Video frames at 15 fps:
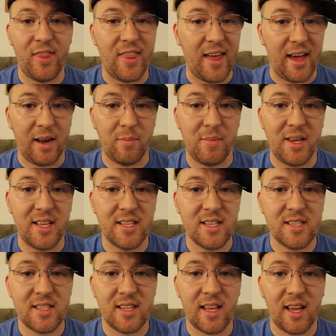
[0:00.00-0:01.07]
that
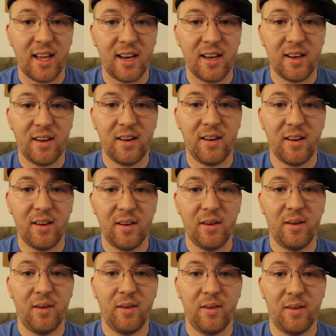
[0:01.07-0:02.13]
means that
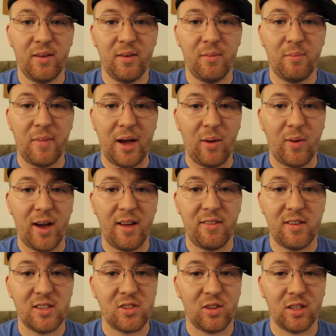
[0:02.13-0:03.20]
my wife
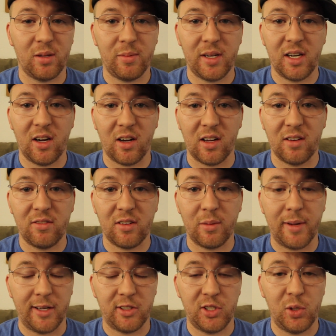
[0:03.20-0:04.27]
has only been gone for
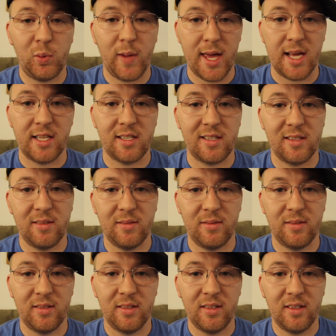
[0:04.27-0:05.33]
about 2 weeks.
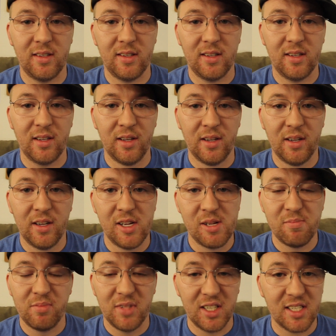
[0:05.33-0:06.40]

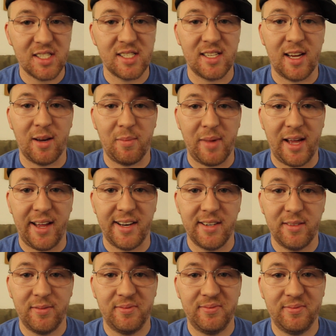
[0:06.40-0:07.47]
Doesn't sound bad.
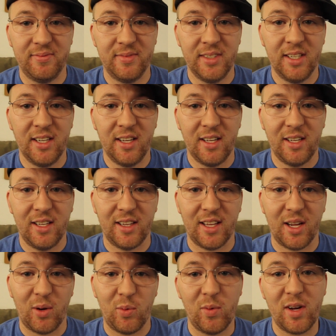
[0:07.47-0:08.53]
You
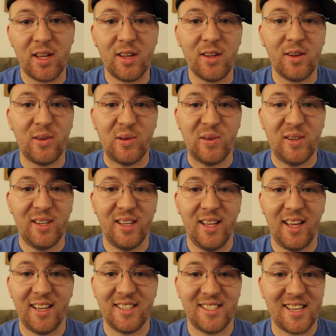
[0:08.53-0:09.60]
think, woohoo,
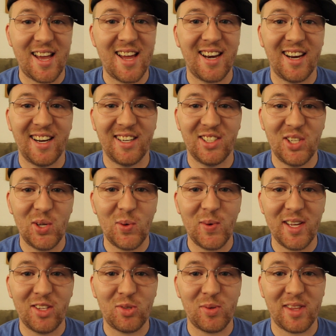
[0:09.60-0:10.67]
exciting, 2
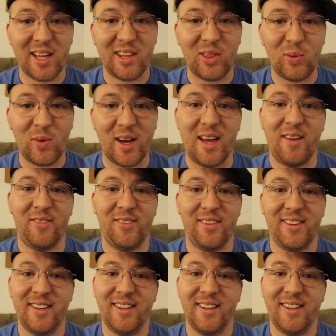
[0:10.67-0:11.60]
weeks without the wife.